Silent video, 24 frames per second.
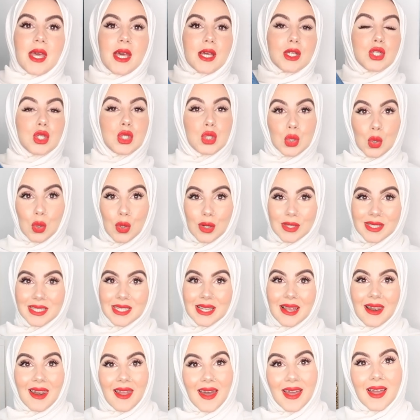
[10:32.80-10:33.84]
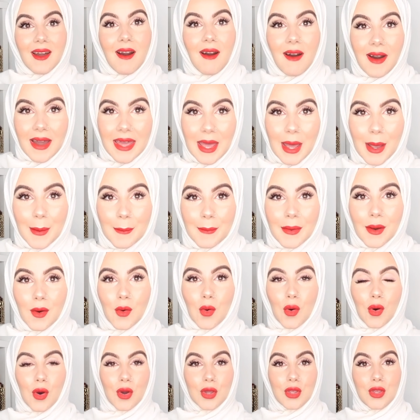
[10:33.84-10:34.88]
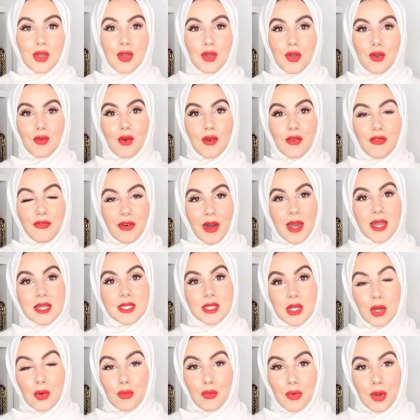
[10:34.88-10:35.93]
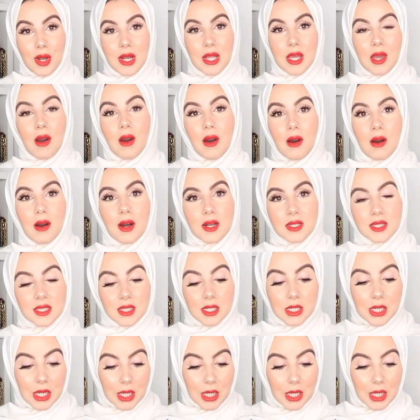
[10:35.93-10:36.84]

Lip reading: short like I am, or you find it really hard